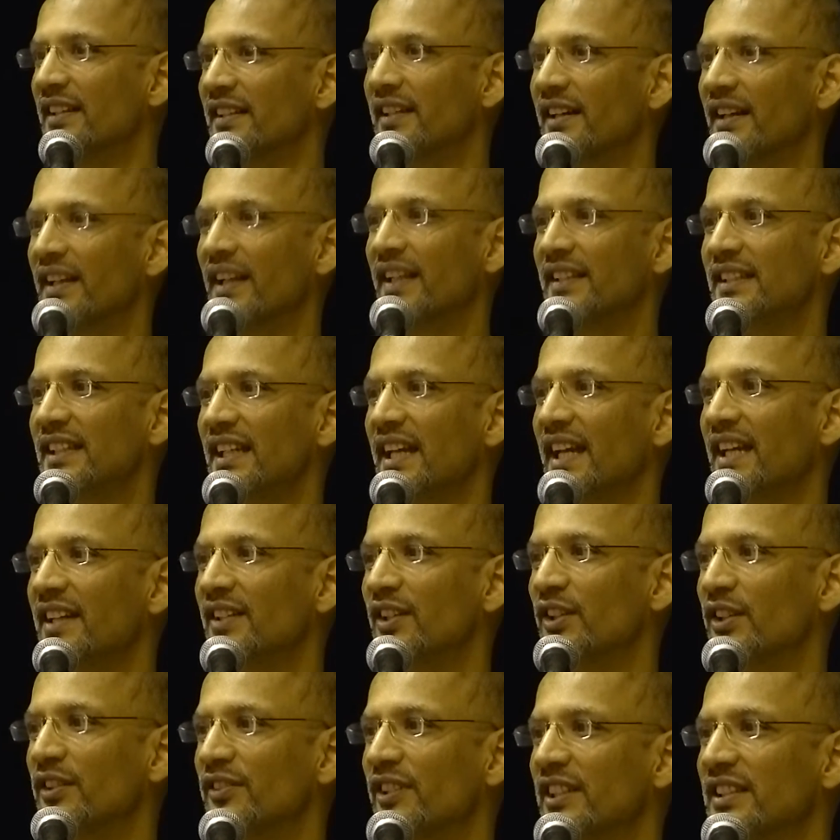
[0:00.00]
here are the 8
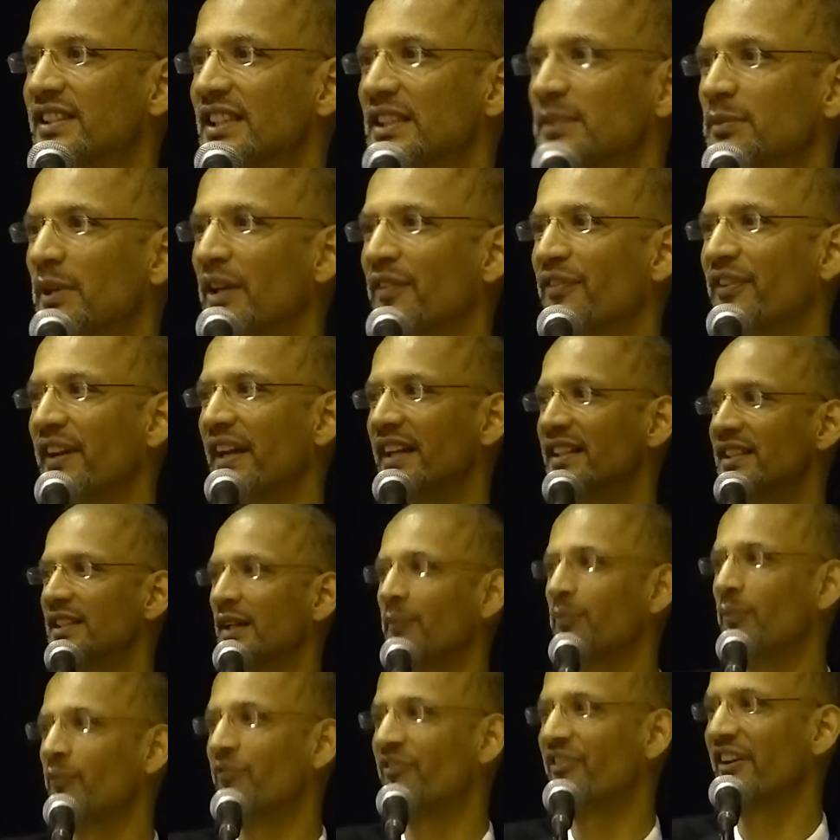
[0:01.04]
universities my
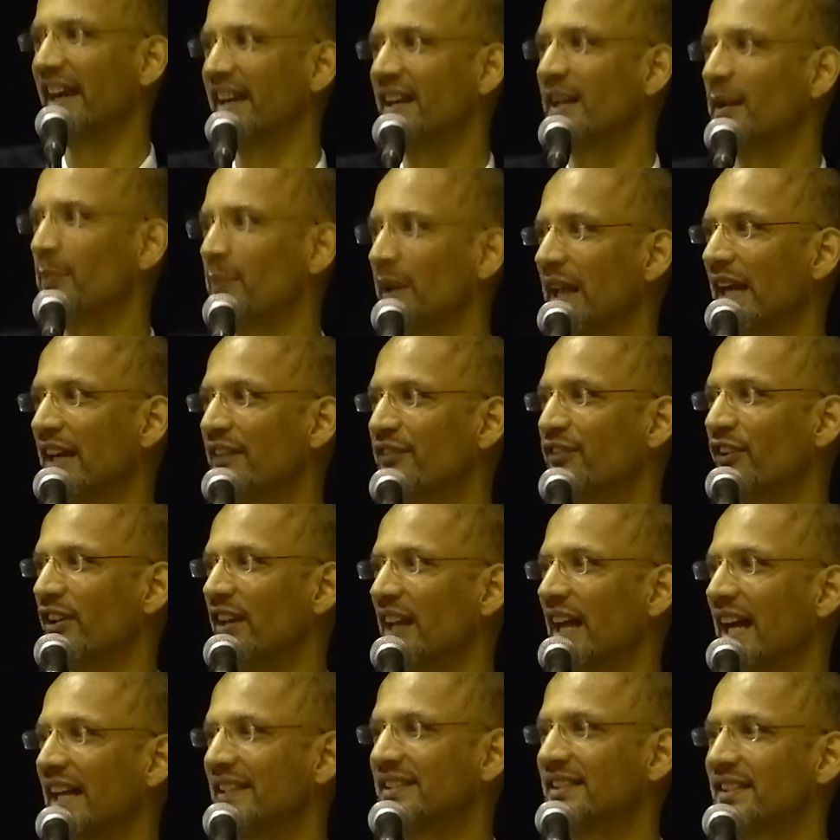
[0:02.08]
friend applied for
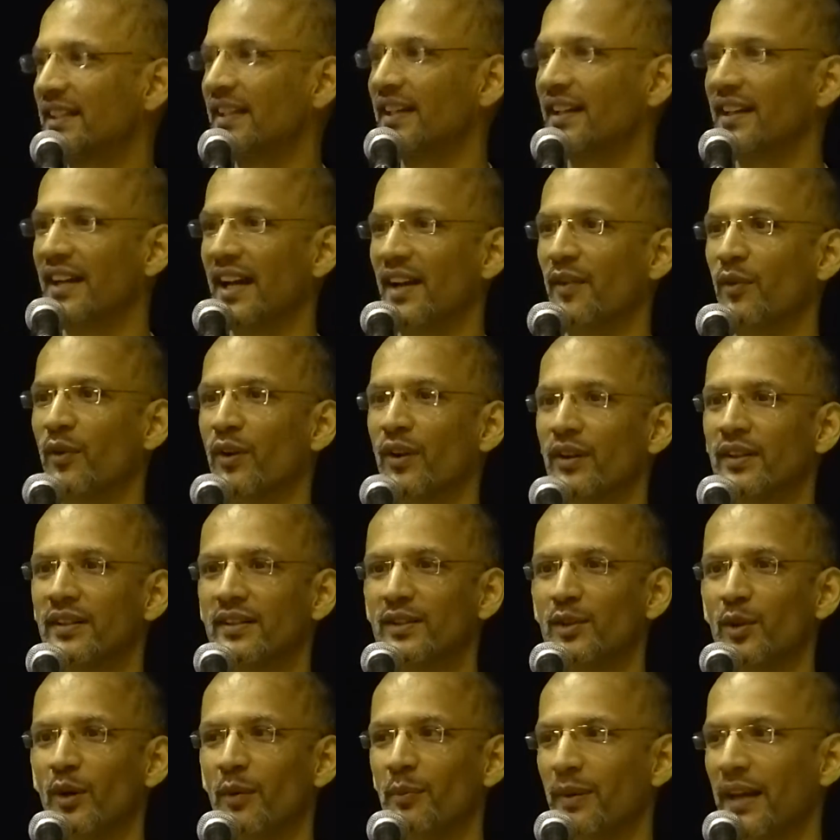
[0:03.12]
last year. I
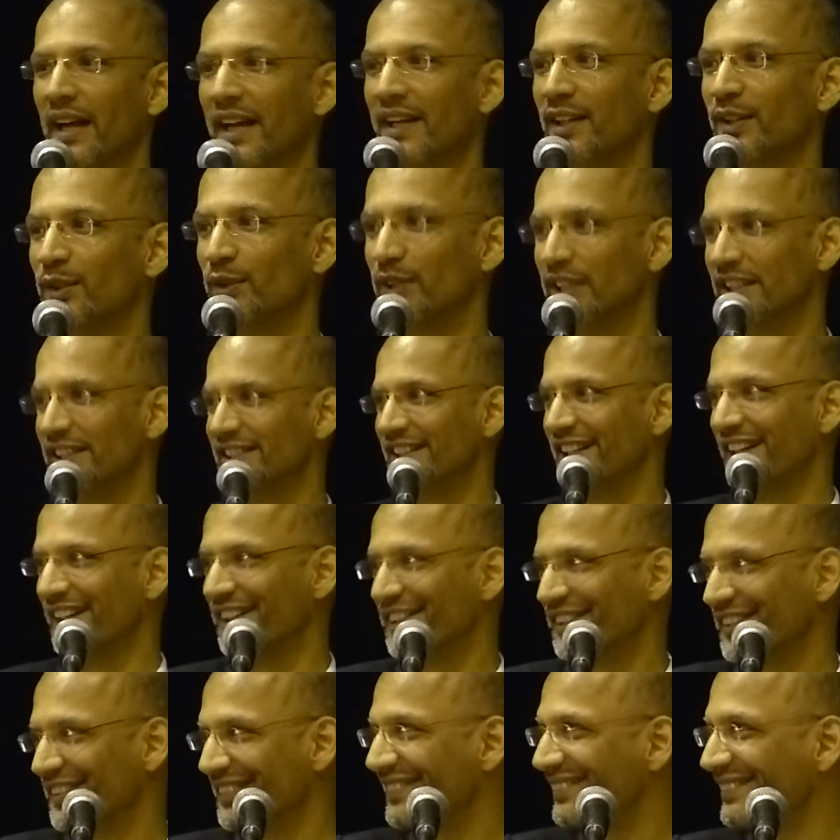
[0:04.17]
want to apply to these
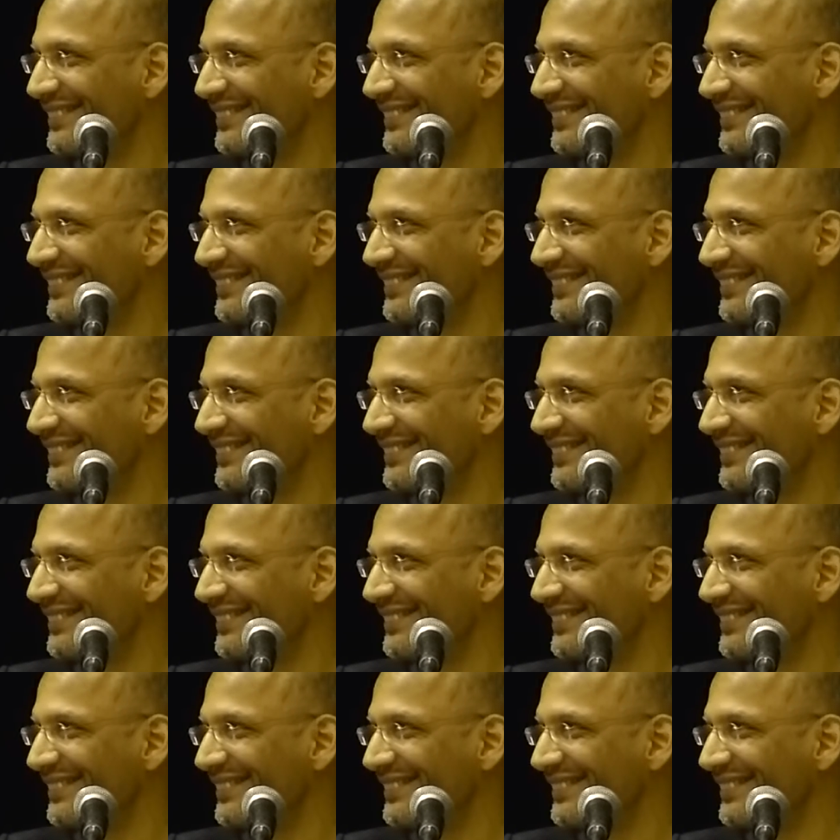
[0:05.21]
8.